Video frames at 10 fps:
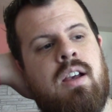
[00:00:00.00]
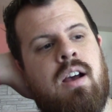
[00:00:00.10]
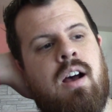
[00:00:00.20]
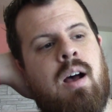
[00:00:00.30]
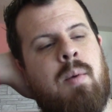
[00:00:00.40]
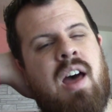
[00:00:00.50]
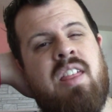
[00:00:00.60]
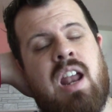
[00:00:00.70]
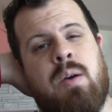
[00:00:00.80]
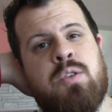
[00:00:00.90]
I
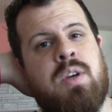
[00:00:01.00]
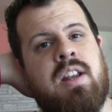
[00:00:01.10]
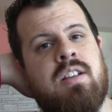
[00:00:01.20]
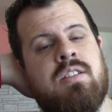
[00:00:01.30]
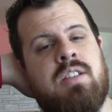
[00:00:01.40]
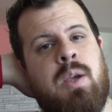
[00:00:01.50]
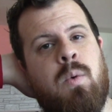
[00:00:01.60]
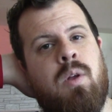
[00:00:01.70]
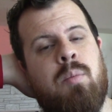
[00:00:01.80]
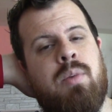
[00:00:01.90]
thought I was reading a
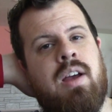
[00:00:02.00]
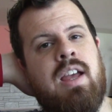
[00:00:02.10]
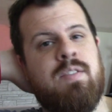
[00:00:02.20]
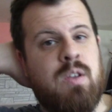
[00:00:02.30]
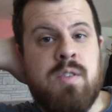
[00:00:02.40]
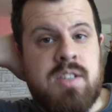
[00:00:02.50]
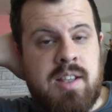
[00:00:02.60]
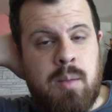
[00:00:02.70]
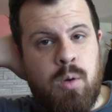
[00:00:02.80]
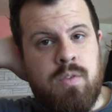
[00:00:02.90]
sequel, but if you've
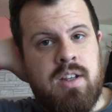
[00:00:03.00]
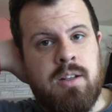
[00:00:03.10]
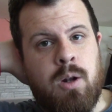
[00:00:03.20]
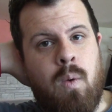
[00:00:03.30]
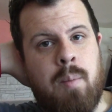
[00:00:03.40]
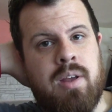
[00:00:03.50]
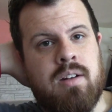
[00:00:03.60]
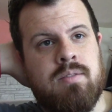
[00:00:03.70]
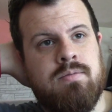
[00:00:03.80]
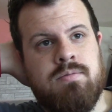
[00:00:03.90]
seen the movie Little
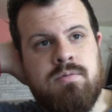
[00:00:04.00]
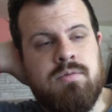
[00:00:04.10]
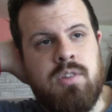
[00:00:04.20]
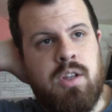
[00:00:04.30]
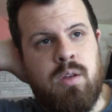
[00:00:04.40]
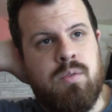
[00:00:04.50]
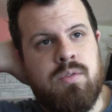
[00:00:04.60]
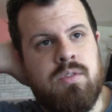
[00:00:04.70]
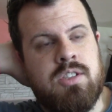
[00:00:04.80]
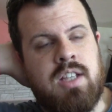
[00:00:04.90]
Women, you've
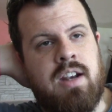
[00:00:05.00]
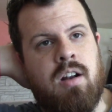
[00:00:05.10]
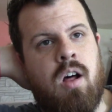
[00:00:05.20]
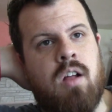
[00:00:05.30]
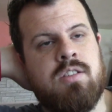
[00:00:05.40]
seen it all.